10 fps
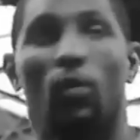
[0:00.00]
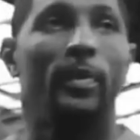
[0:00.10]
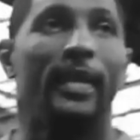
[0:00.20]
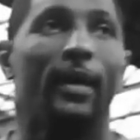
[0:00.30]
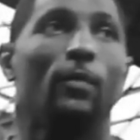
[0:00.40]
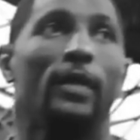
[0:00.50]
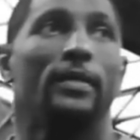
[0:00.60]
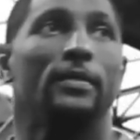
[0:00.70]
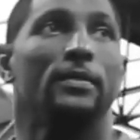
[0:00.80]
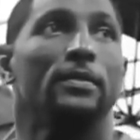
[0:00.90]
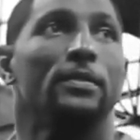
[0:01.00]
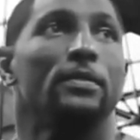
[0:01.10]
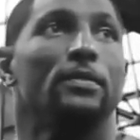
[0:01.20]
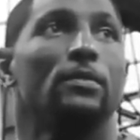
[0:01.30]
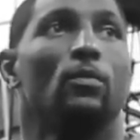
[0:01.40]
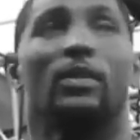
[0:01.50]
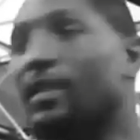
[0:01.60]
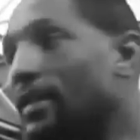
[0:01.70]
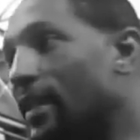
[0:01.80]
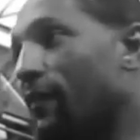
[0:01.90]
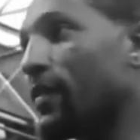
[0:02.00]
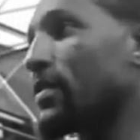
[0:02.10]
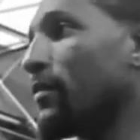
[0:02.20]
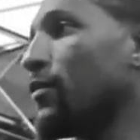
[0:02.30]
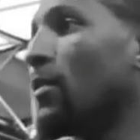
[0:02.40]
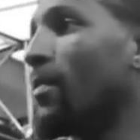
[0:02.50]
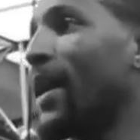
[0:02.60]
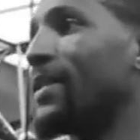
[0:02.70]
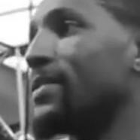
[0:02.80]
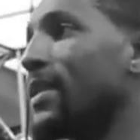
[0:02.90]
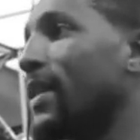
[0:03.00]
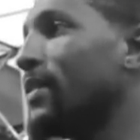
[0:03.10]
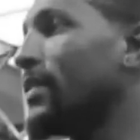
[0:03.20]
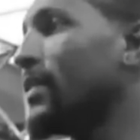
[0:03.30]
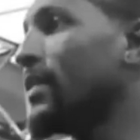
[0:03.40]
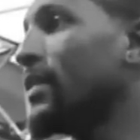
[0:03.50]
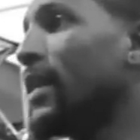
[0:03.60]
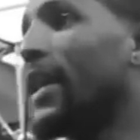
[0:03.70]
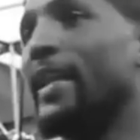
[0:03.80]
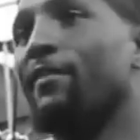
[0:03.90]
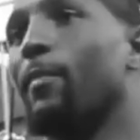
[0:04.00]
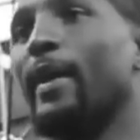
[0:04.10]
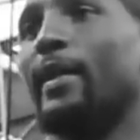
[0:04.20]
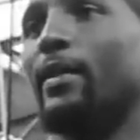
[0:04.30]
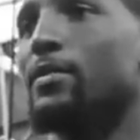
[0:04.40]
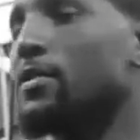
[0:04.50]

Who will be that one? What's the difference of your mindset and everybody